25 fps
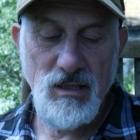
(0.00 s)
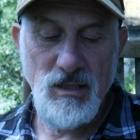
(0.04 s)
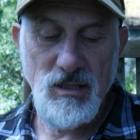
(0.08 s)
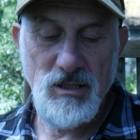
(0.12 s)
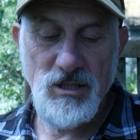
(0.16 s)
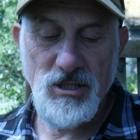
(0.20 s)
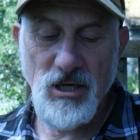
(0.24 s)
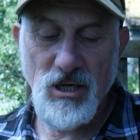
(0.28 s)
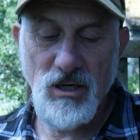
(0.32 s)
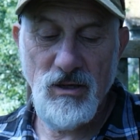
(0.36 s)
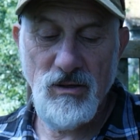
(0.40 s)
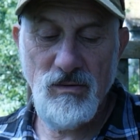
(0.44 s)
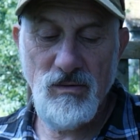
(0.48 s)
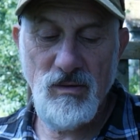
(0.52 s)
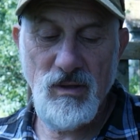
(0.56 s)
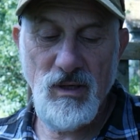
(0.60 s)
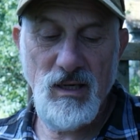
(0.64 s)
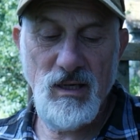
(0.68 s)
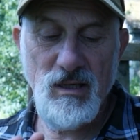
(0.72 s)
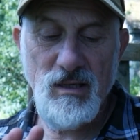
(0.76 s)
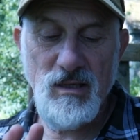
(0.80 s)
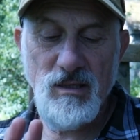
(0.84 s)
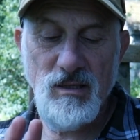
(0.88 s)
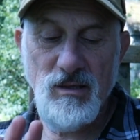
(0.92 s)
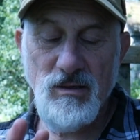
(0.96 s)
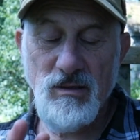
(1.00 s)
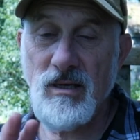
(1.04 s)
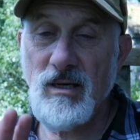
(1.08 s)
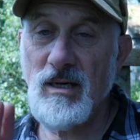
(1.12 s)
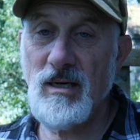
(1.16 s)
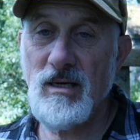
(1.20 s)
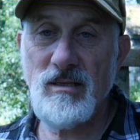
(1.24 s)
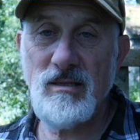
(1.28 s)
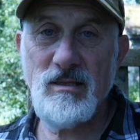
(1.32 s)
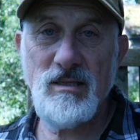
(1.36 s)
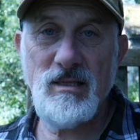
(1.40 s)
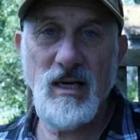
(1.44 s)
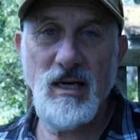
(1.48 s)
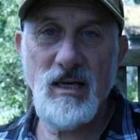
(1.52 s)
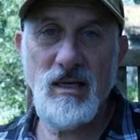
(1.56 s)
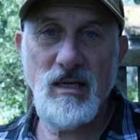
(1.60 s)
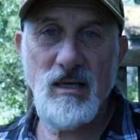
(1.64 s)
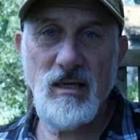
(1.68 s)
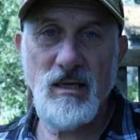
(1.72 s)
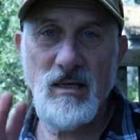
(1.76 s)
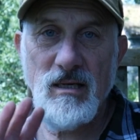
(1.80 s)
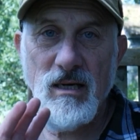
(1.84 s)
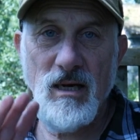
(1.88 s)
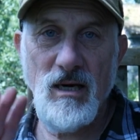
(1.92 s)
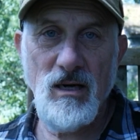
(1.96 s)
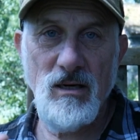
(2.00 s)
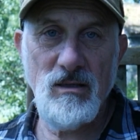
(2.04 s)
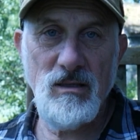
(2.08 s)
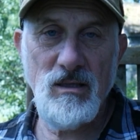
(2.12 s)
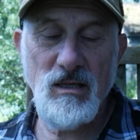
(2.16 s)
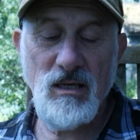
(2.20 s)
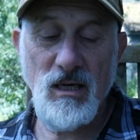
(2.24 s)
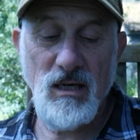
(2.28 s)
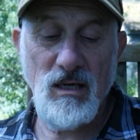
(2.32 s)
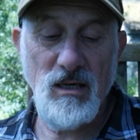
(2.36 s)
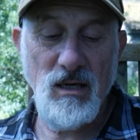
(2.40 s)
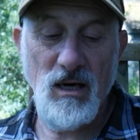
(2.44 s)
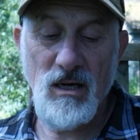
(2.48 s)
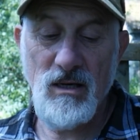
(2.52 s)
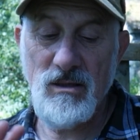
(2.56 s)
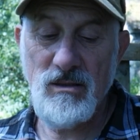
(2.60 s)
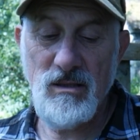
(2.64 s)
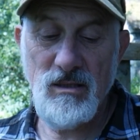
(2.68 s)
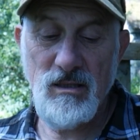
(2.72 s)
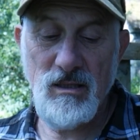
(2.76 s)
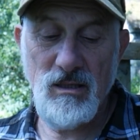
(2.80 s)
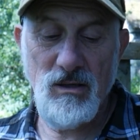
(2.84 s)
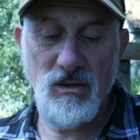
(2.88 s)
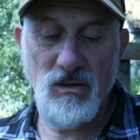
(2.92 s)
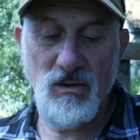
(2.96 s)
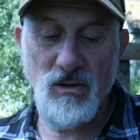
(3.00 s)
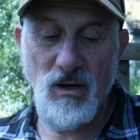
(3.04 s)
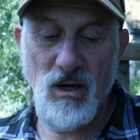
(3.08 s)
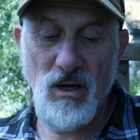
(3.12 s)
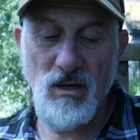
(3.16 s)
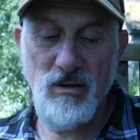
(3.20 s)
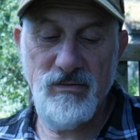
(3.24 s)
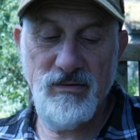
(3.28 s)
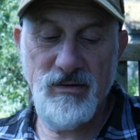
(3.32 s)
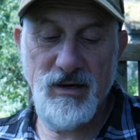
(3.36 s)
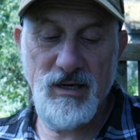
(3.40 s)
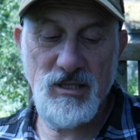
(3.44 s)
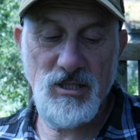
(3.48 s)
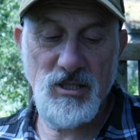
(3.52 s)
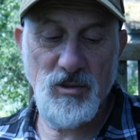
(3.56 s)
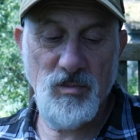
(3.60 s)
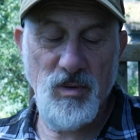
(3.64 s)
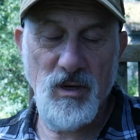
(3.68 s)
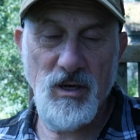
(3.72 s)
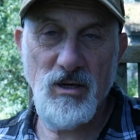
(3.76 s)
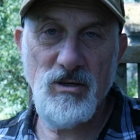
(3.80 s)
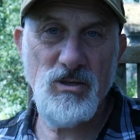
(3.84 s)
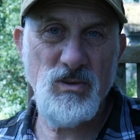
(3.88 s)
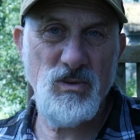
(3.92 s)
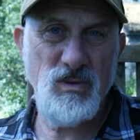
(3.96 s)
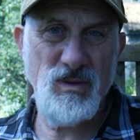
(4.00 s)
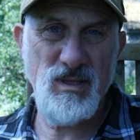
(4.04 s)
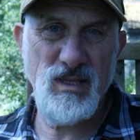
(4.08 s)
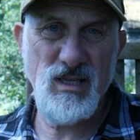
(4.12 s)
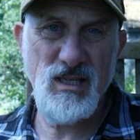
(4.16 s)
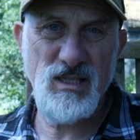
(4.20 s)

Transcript: So you can't under or overexpose with